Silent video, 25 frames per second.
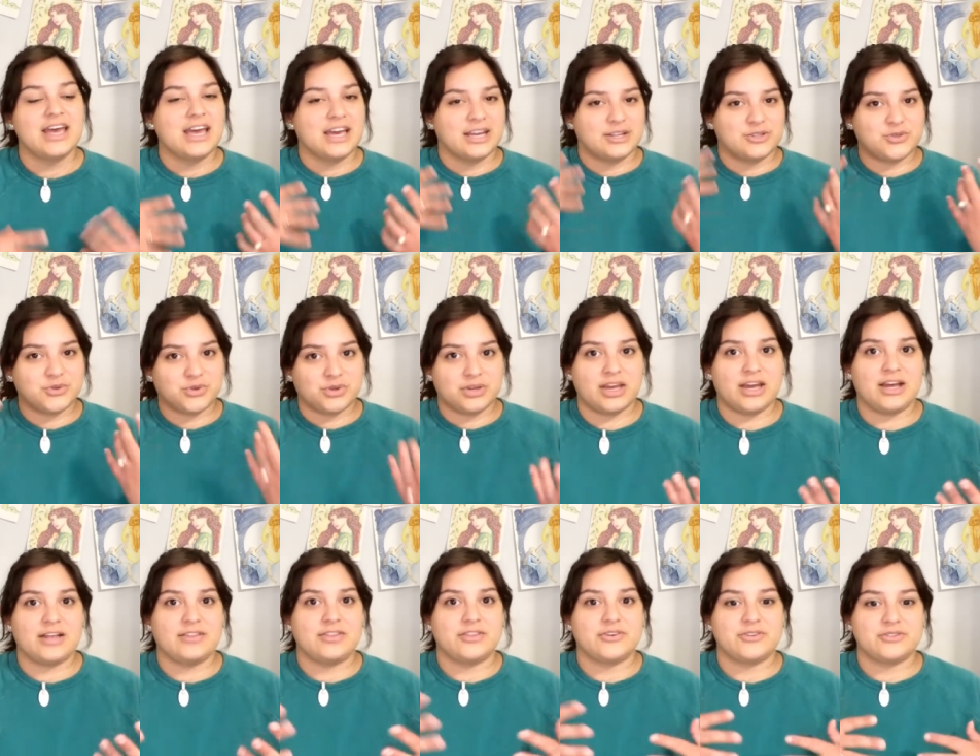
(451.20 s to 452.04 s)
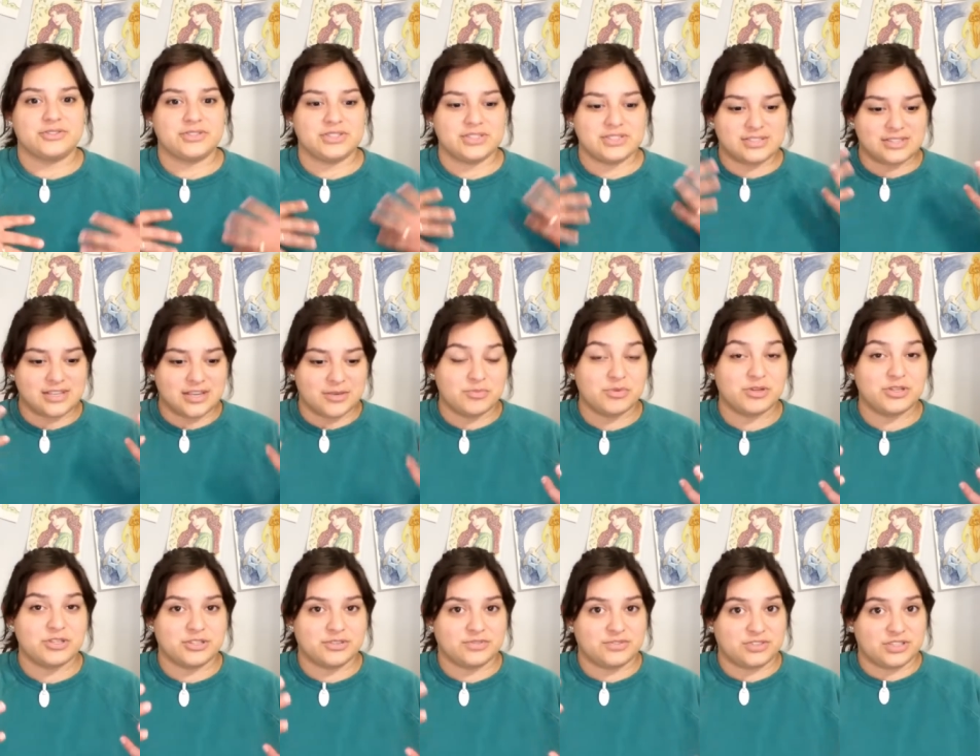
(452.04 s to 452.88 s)
And so, again, there's this
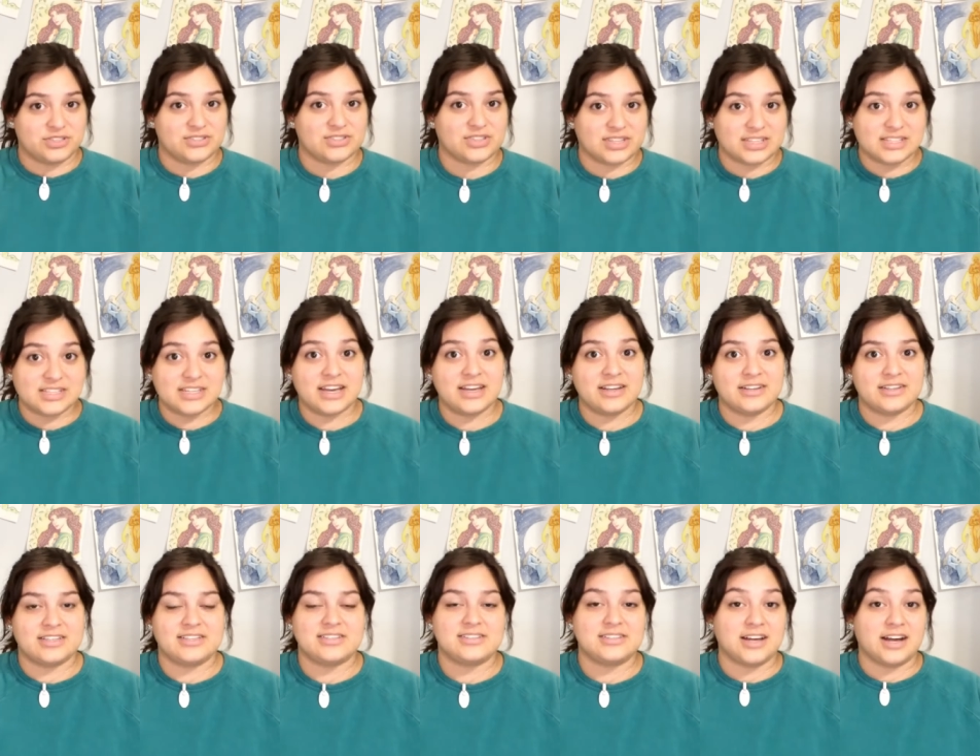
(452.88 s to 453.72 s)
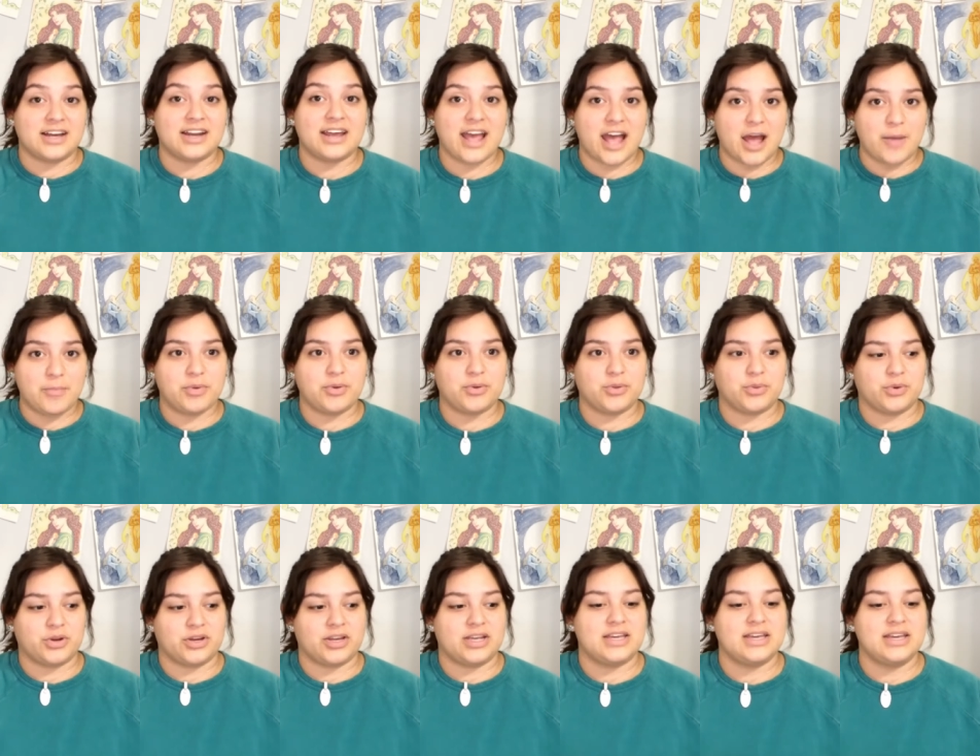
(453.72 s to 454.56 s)
image of discontent. He's not happy
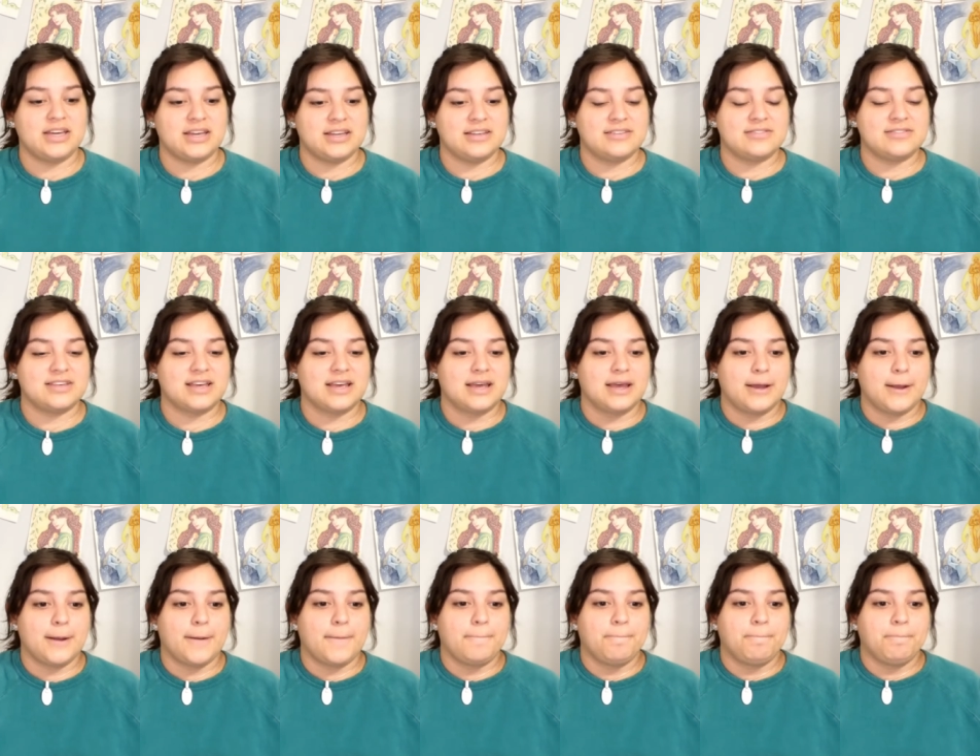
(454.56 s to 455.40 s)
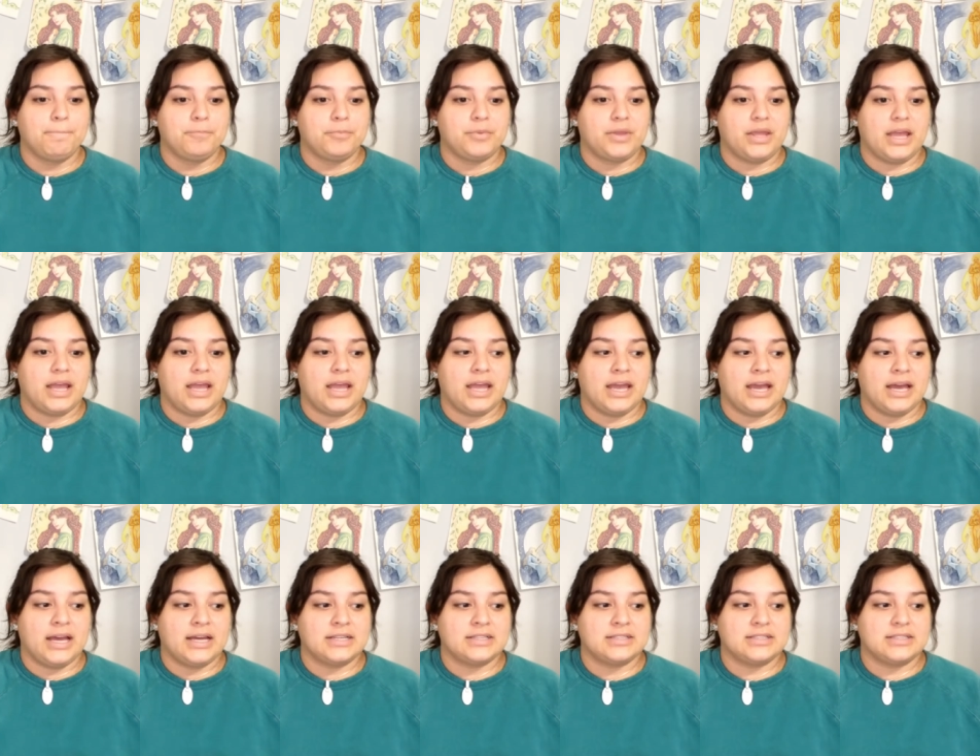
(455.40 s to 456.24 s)
with where he is.
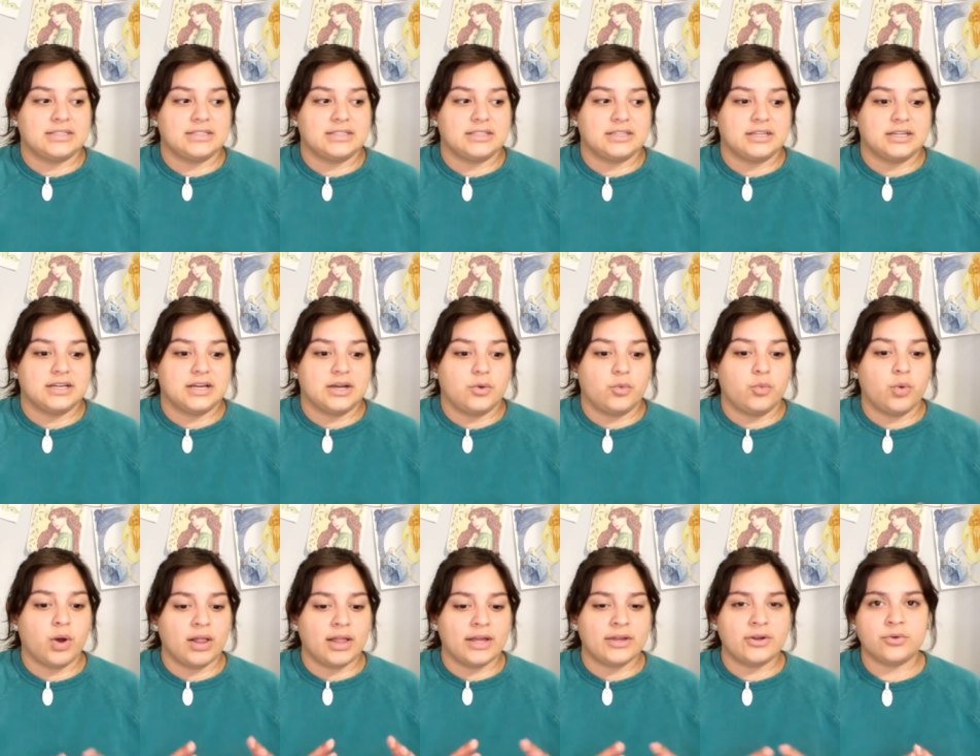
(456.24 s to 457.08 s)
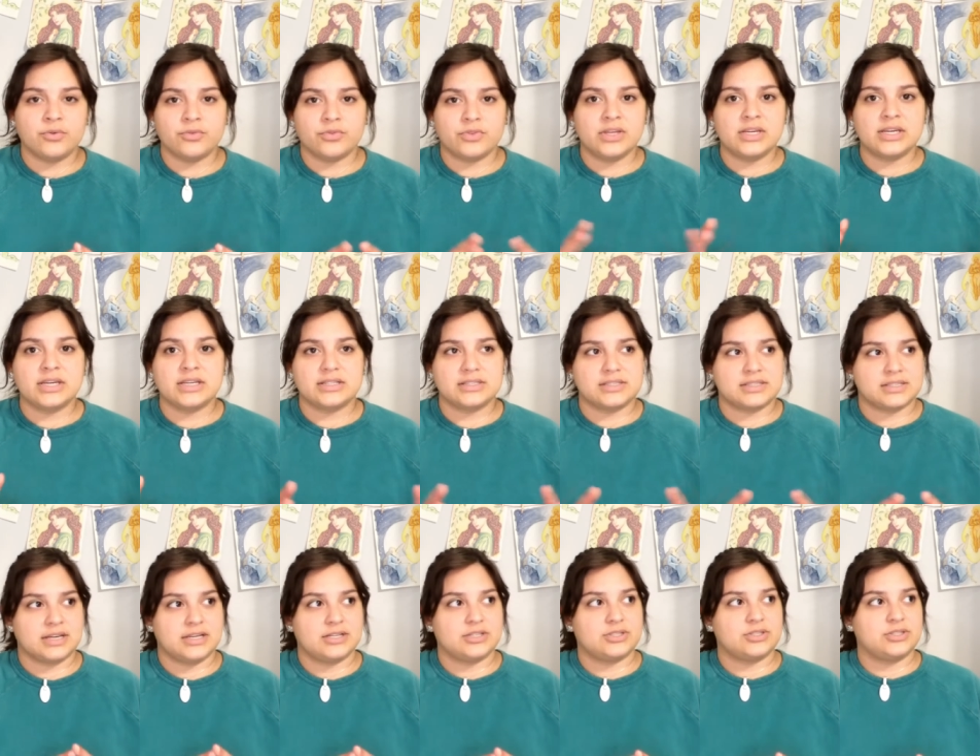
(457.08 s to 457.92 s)
And while I don't think
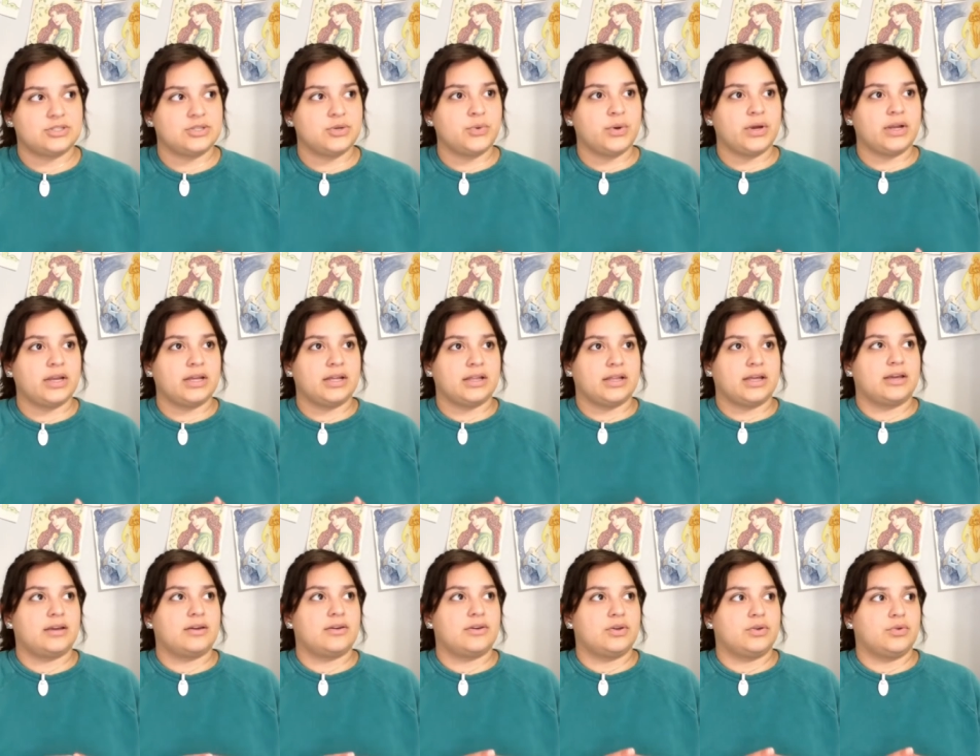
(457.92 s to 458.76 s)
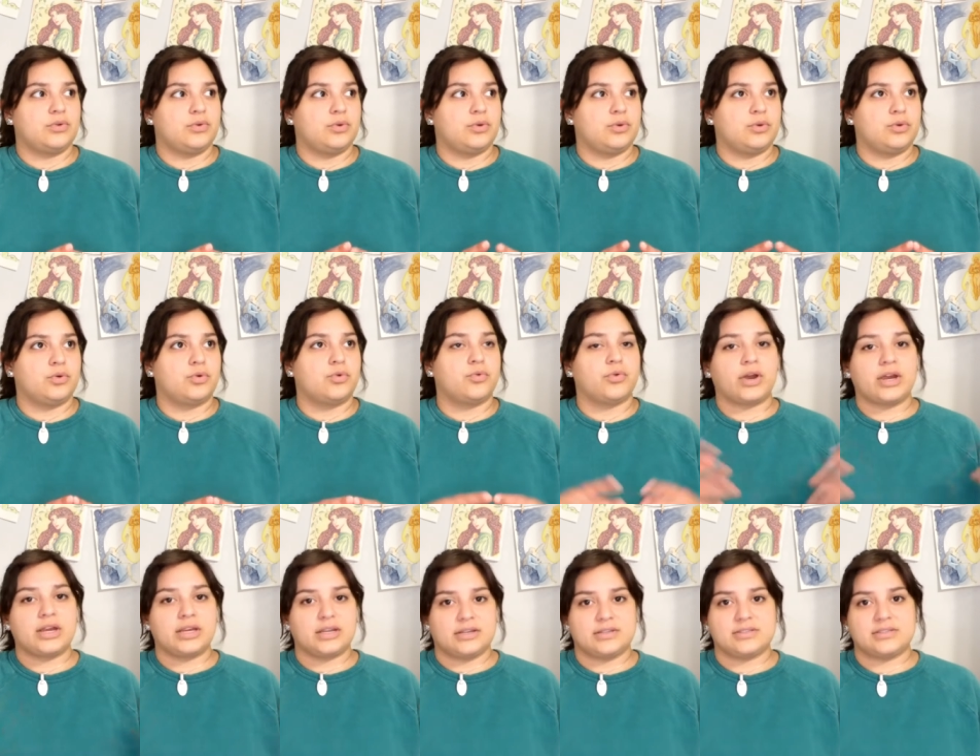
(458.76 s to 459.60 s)
it's like to any like
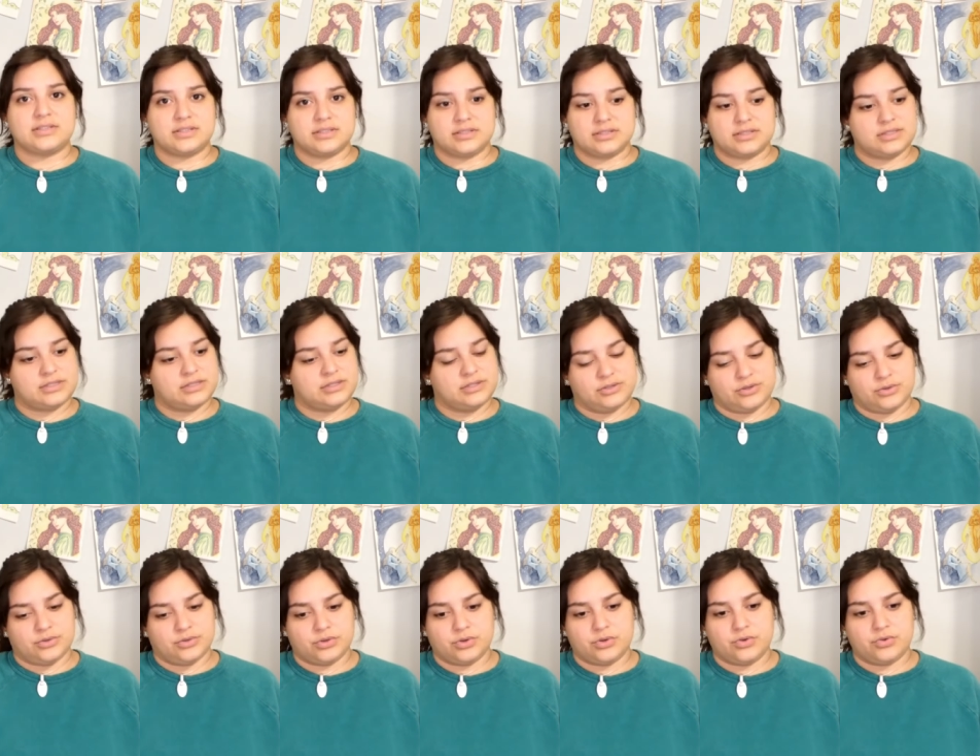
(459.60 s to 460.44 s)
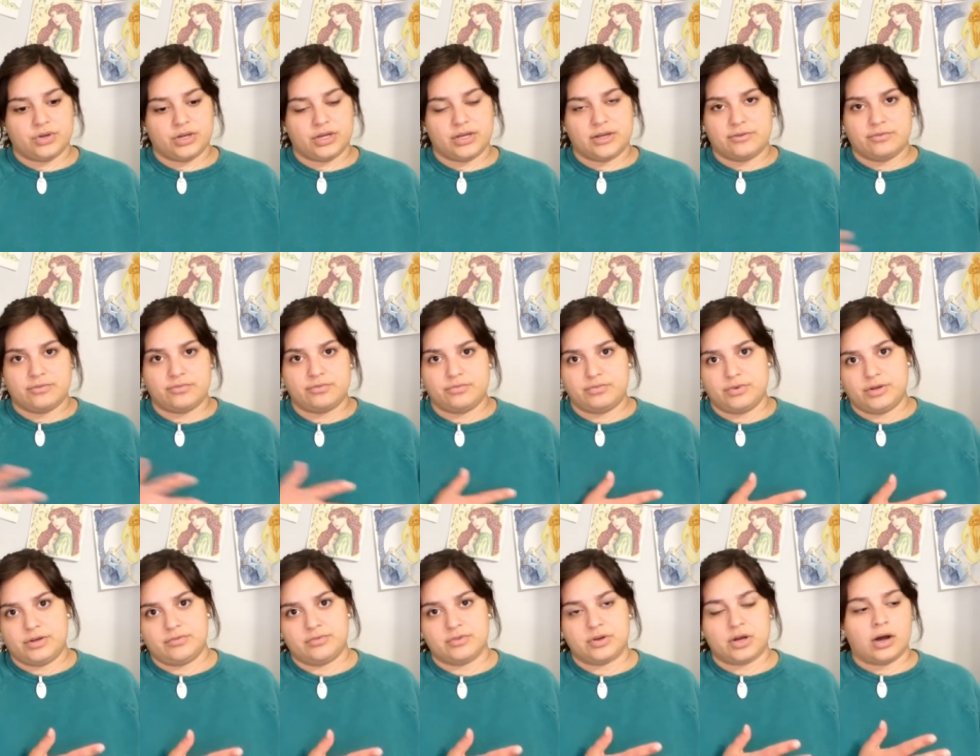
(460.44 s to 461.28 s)
greatness as you know the greed of
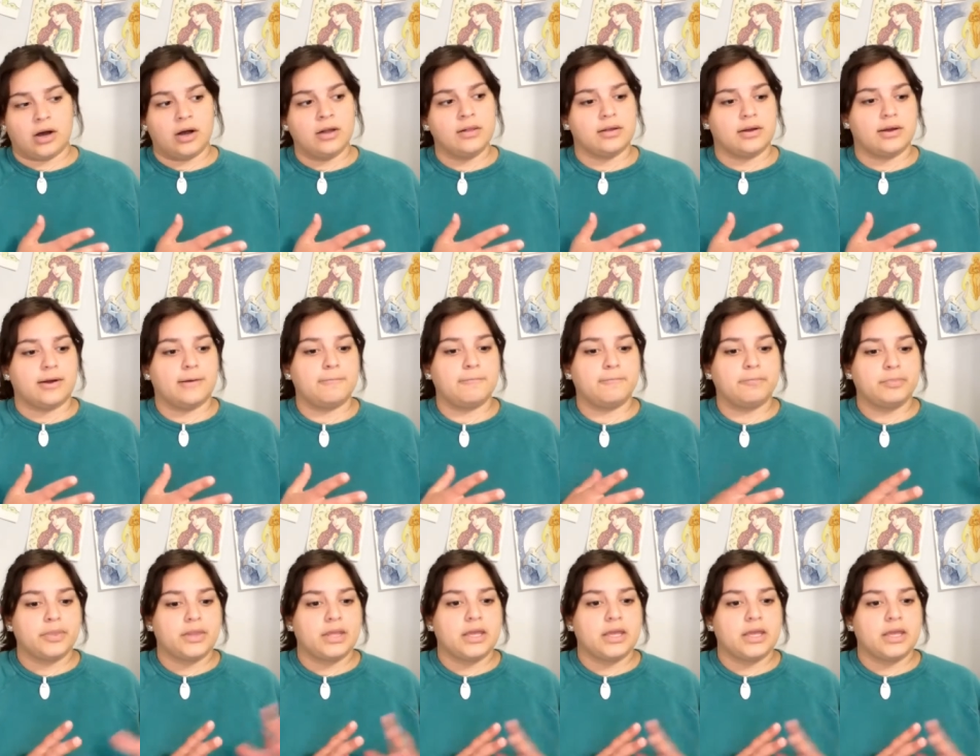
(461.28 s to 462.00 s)
of Gollum,